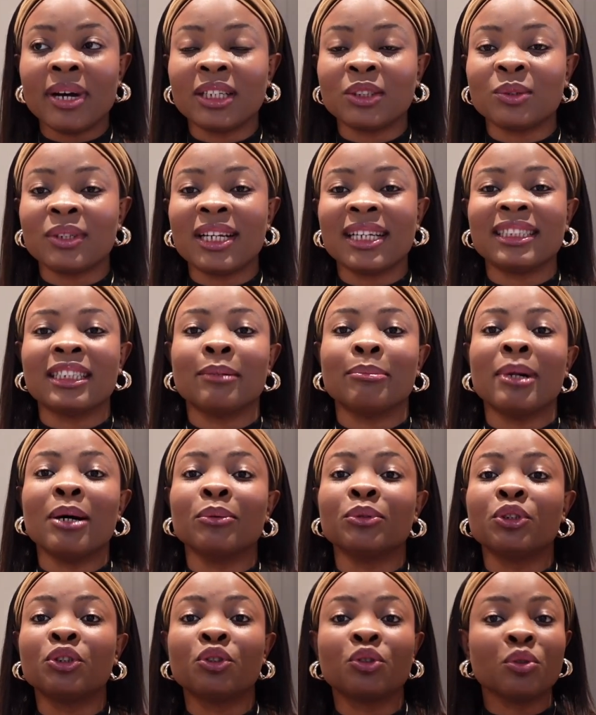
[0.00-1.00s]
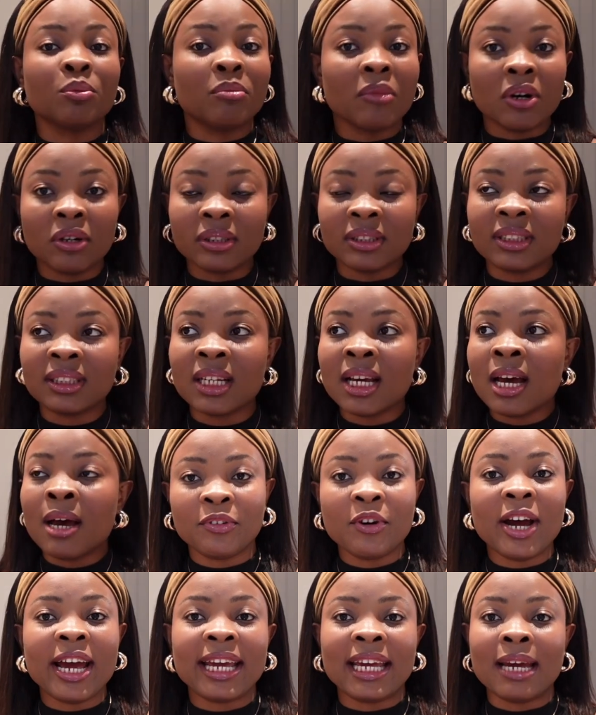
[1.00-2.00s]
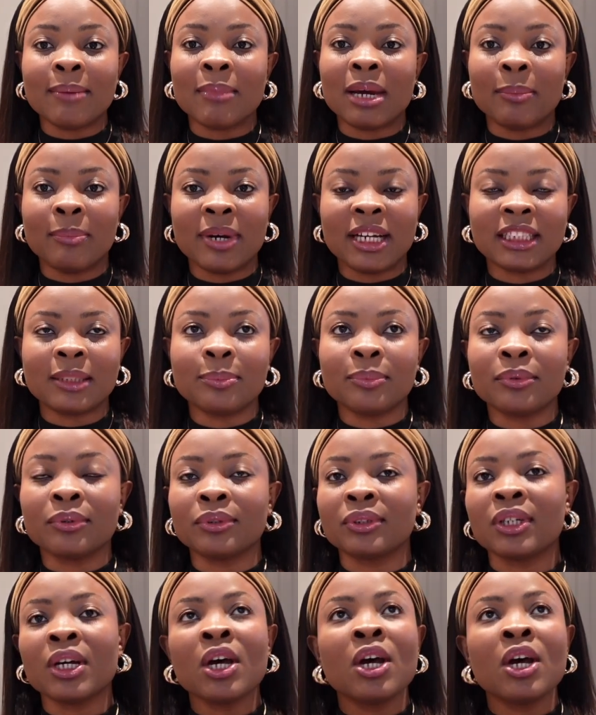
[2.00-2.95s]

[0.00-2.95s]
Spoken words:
So that's about 2 months before I get my passport.